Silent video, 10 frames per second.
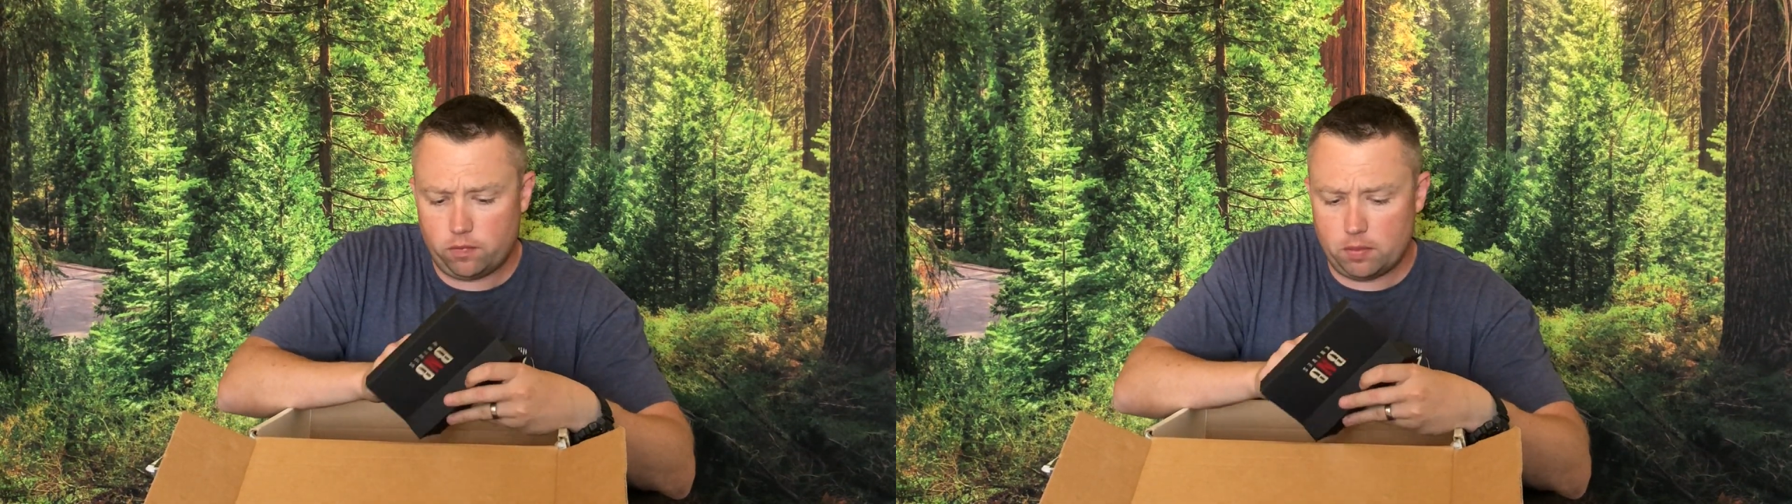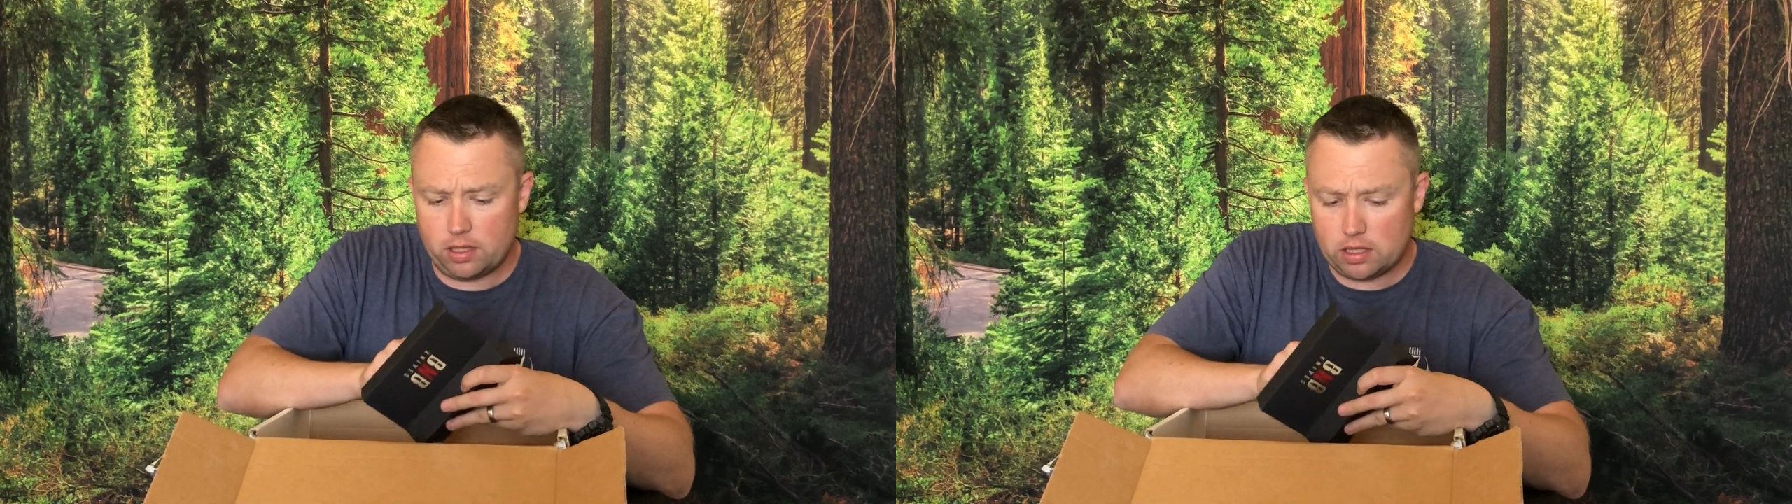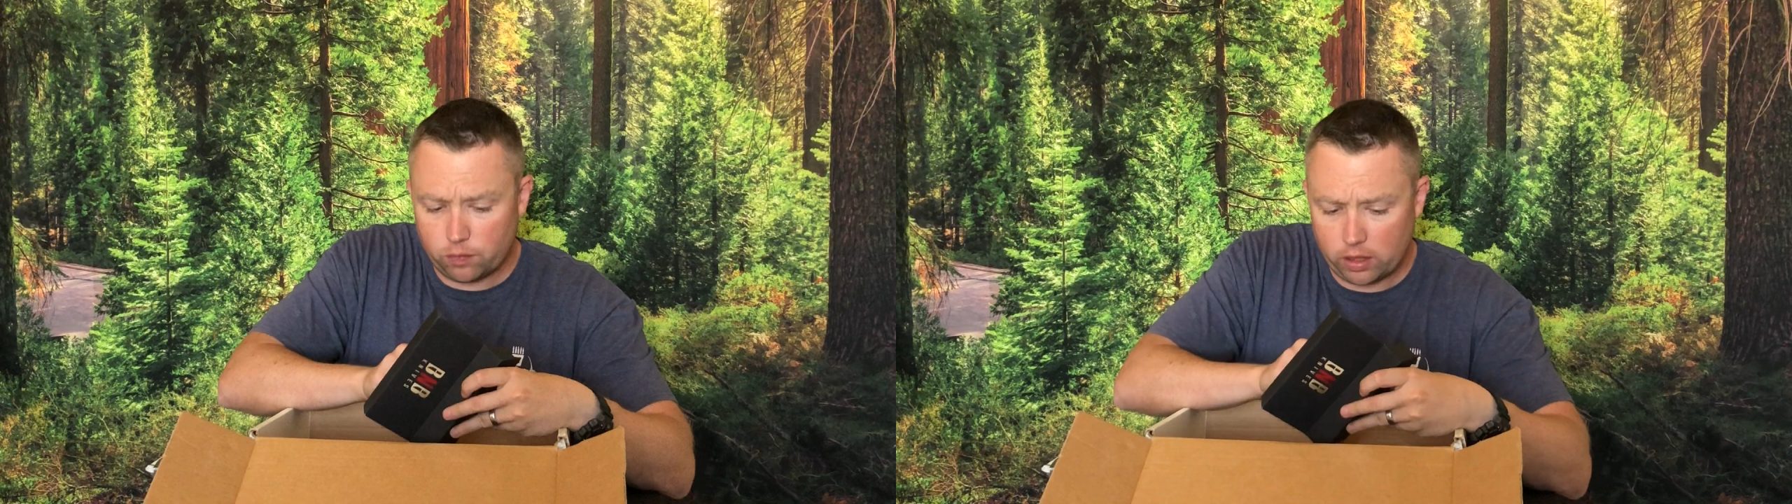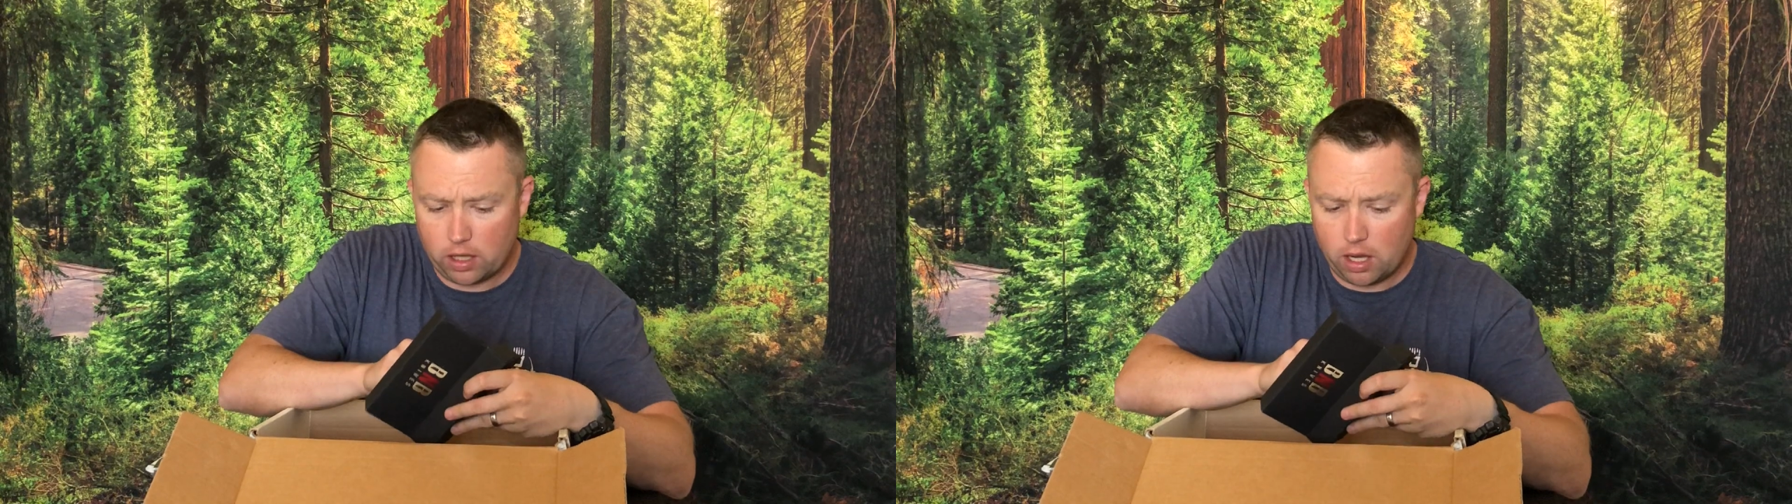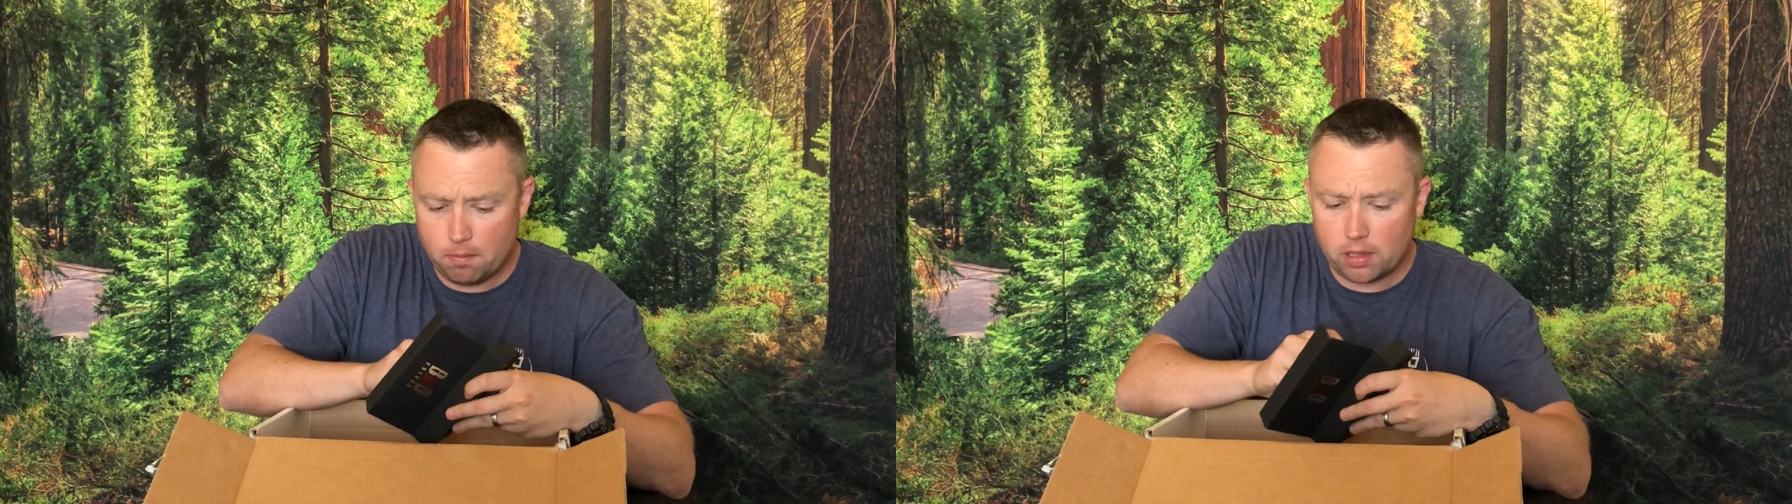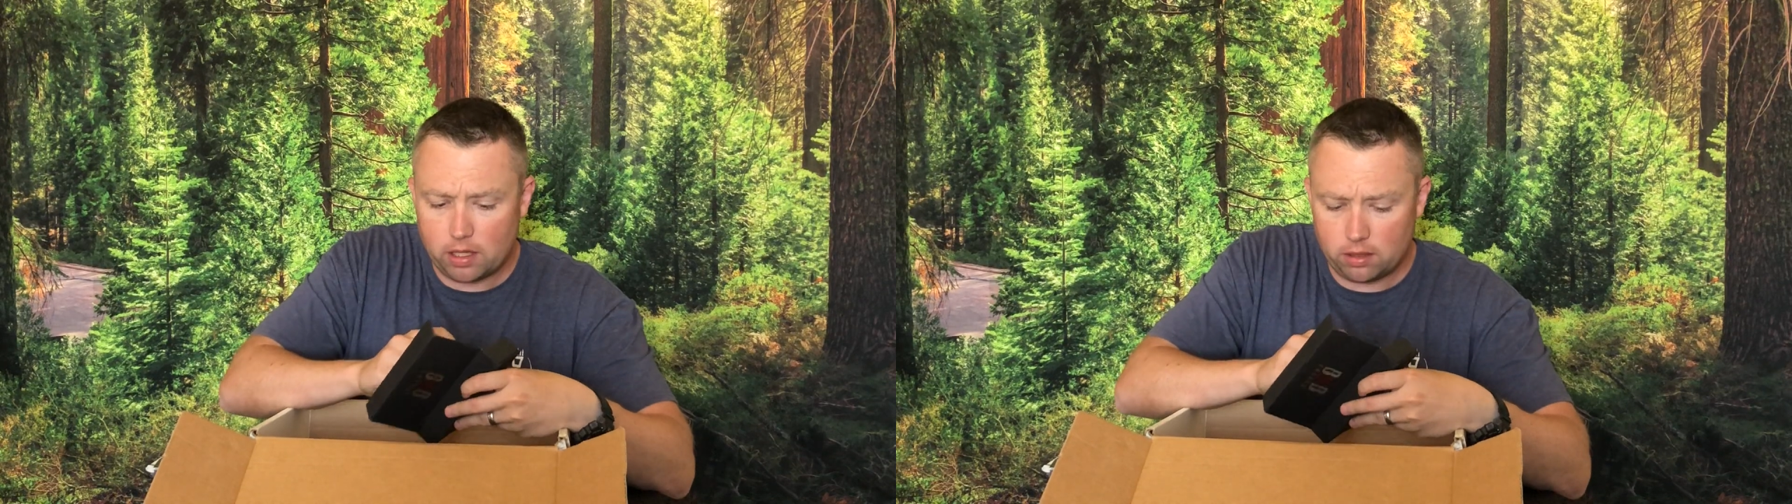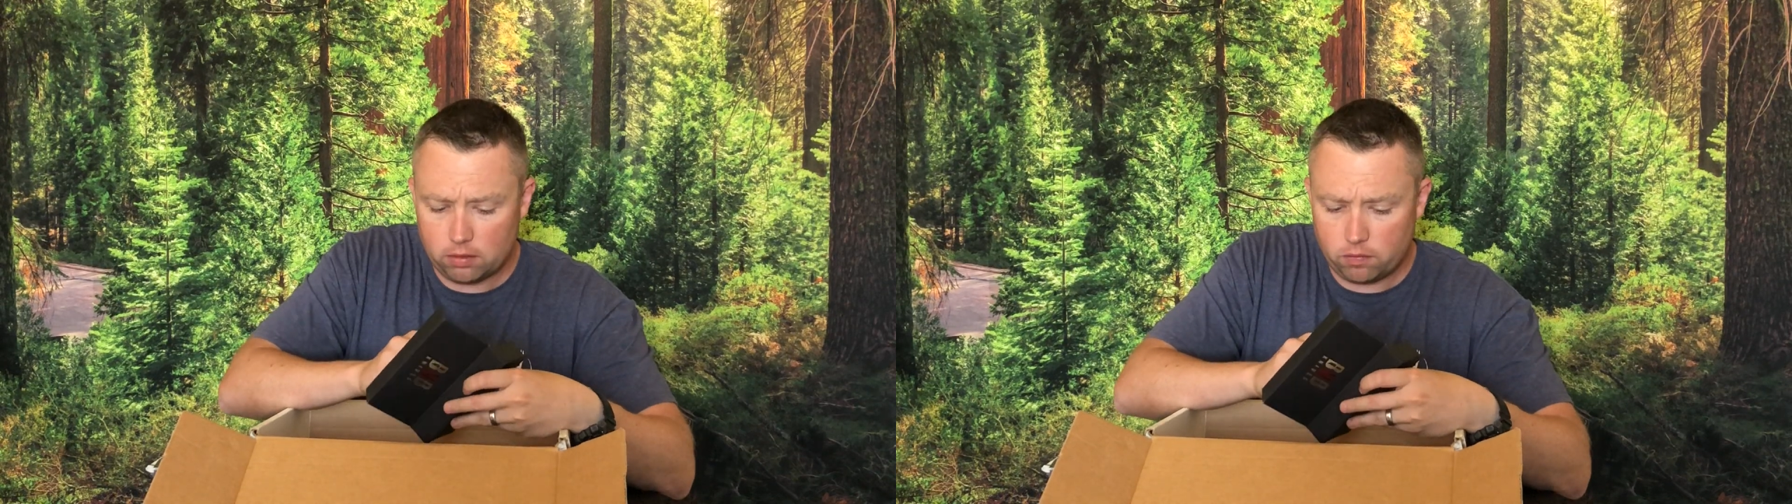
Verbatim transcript: from a different company